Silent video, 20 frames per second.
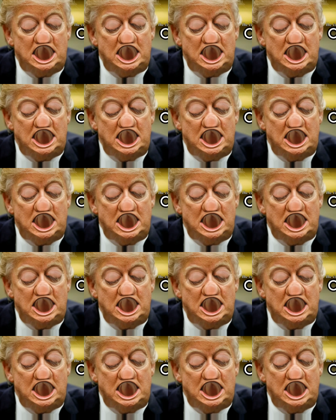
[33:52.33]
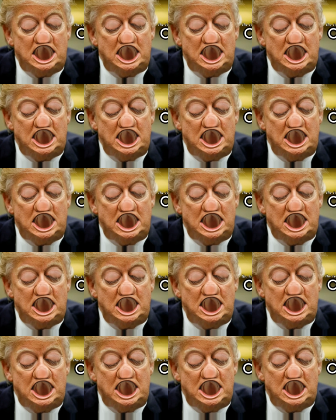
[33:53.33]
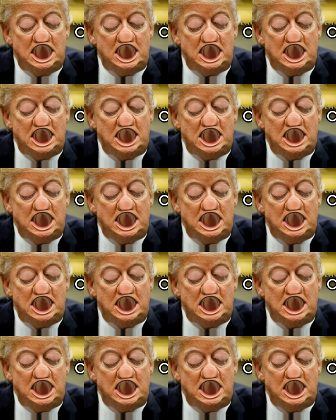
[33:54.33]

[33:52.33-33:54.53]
(no one is talking)